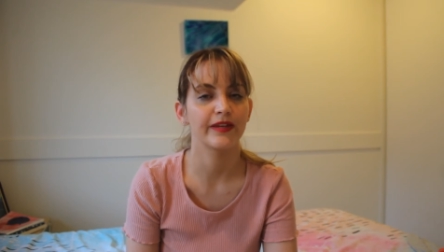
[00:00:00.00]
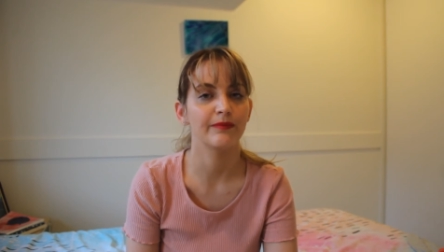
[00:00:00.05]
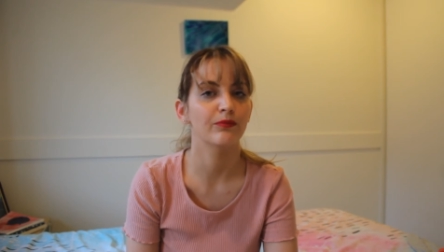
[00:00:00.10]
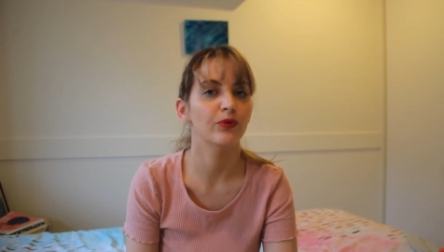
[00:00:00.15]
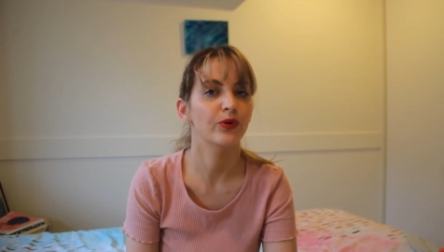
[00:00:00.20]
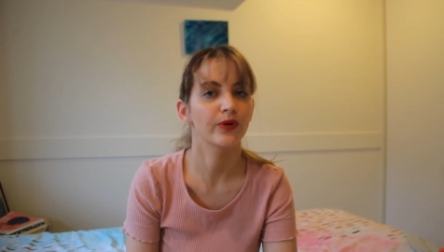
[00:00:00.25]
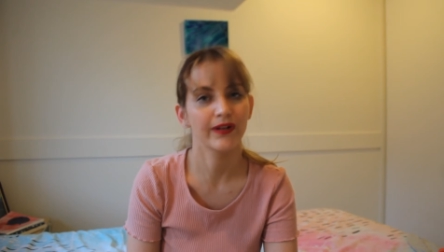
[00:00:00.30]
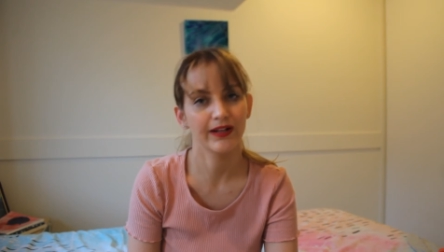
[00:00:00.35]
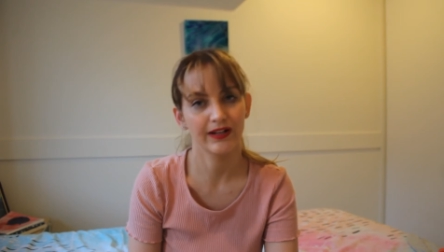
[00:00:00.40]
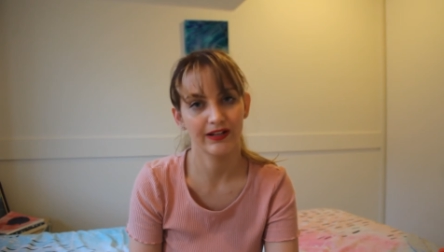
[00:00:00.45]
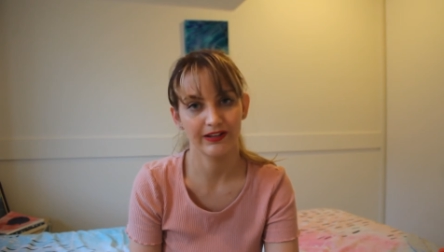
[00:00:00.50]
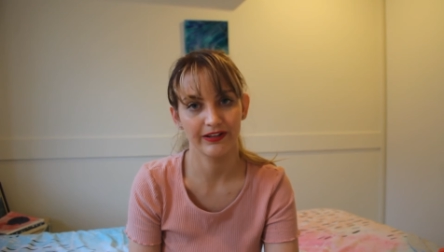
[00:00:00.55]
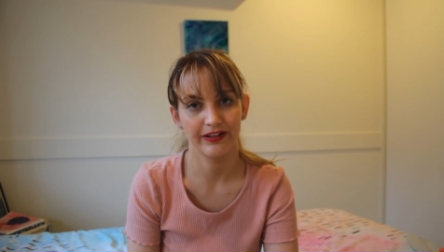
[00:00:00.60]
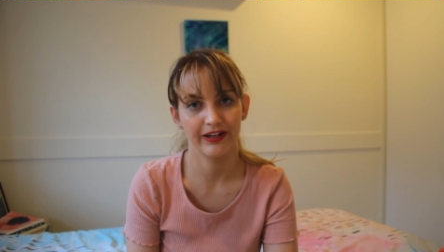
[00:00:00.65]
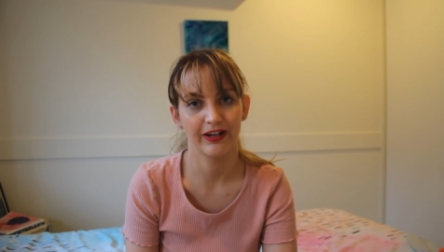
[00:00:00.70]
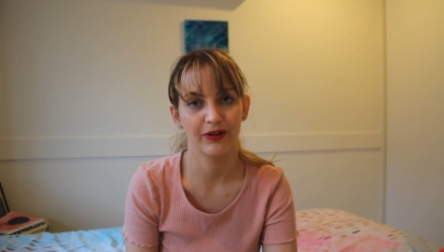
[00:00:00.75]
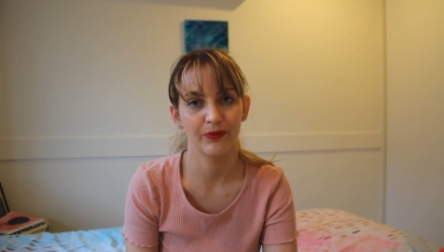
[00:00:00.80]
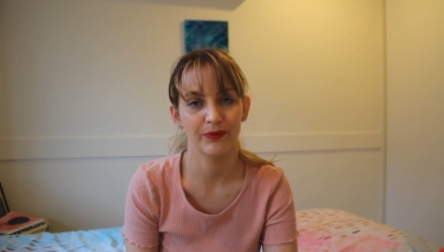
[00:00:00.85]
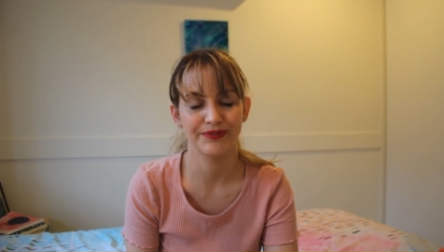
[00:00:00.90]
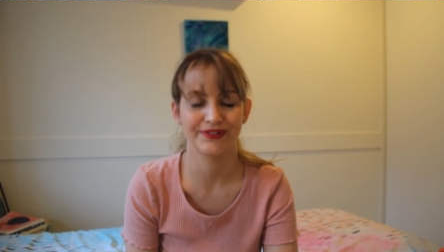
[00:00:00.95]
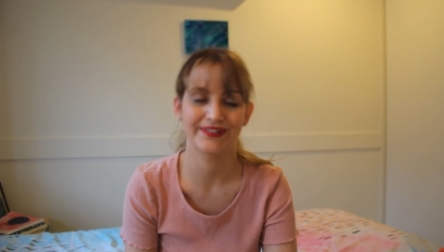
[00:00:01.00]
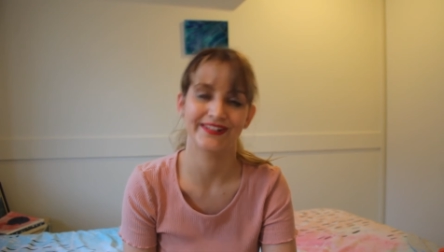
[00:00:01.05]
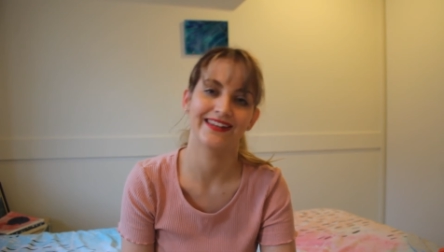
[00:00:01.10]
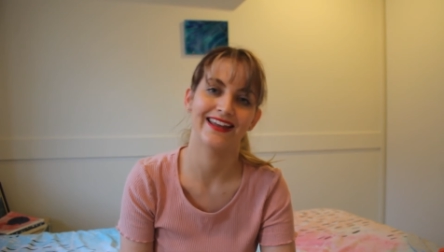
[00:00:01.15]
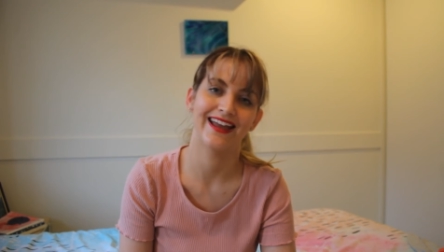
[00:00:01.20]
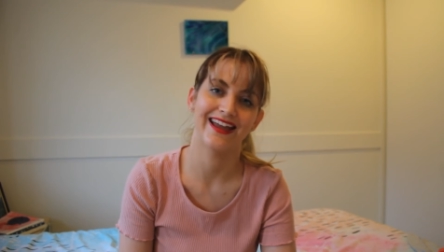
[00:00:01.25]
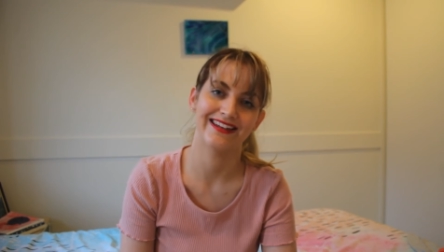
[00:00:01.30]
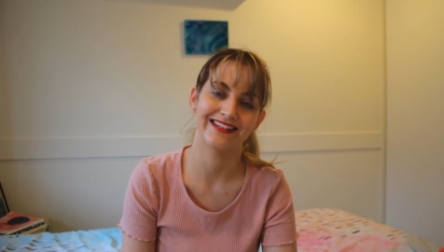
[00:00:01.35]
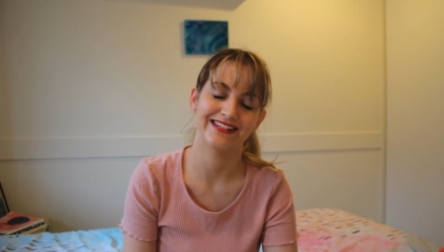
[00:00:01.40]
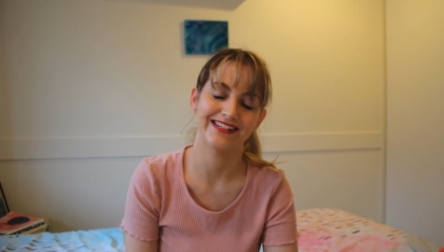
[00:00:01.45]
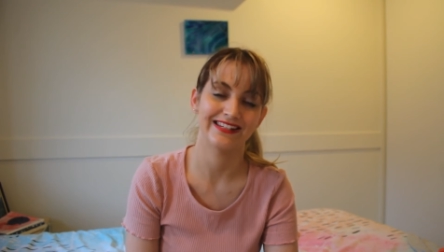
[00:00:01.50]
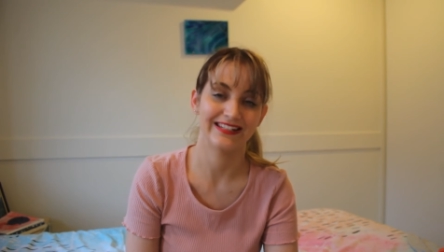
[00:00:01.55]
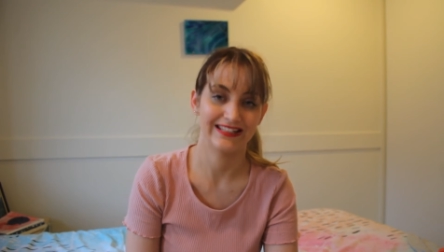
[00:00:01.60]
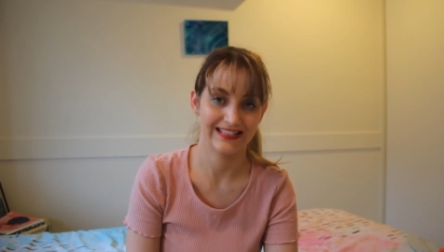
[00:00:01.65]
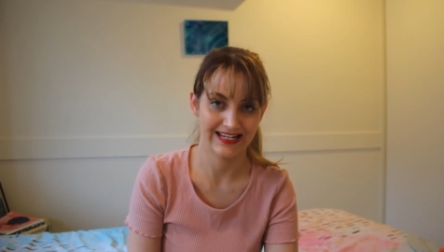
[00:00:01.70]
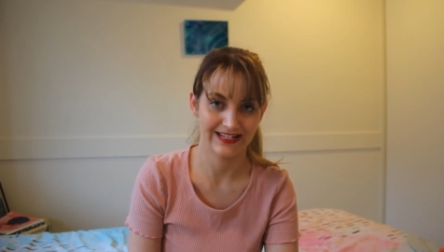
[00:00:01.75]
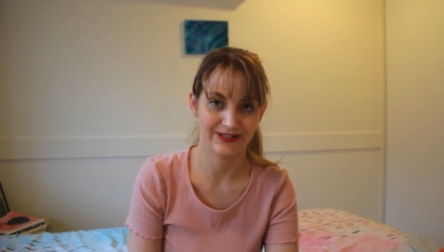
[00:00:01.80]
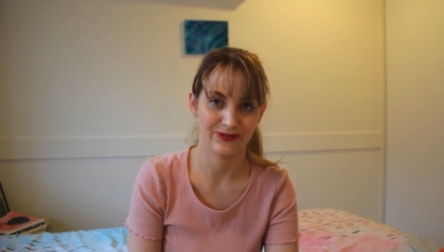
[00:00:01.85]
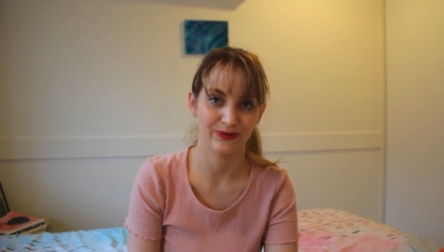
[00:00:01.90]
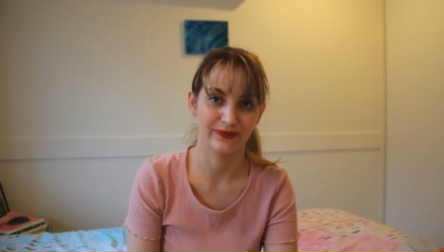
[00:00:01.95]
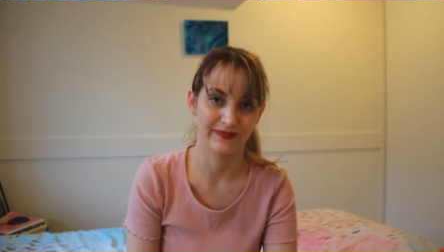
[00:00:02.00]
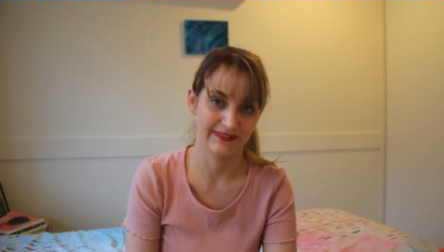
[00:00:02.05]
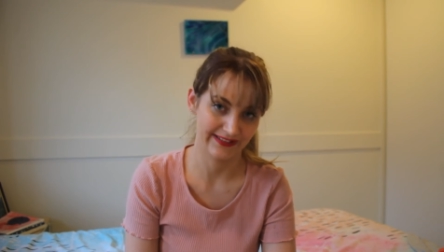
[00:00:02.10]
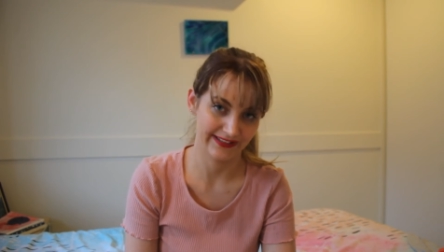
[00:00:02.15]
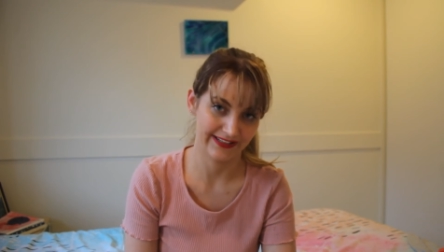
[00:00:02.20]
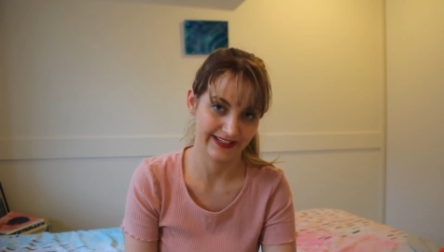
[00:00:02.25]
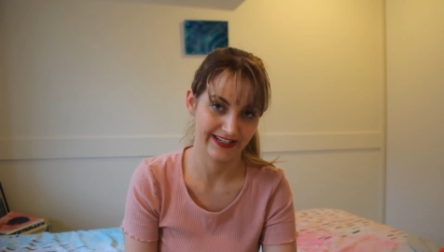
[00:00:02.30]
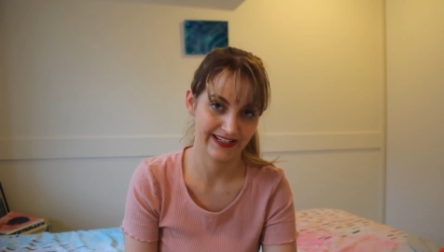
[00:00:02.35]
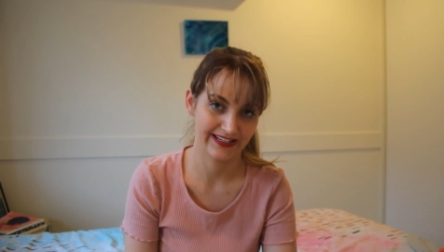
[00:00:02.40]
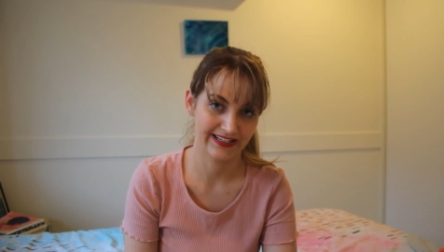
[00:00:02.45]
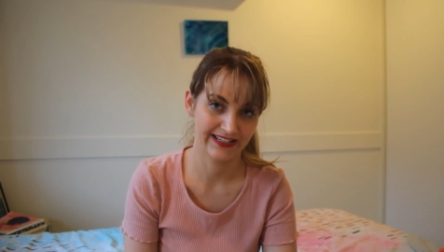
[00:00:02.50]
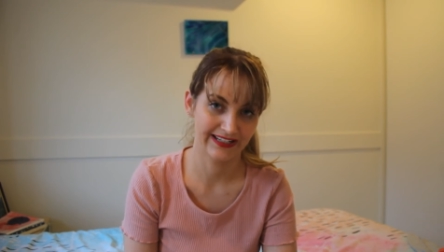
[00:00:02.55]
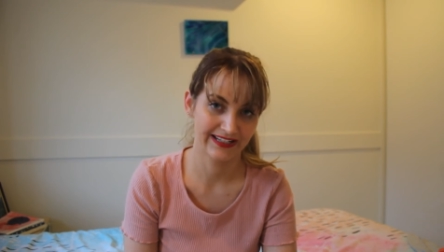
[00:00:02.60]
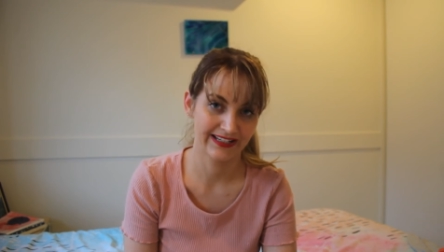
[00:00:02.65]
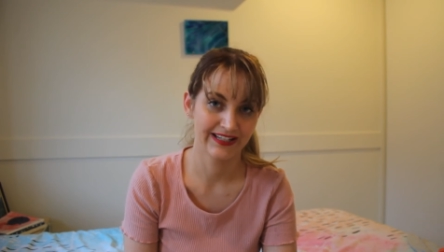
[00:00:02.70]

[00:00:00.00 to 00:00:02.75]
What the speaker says: morning clinic was the antenatal clinic.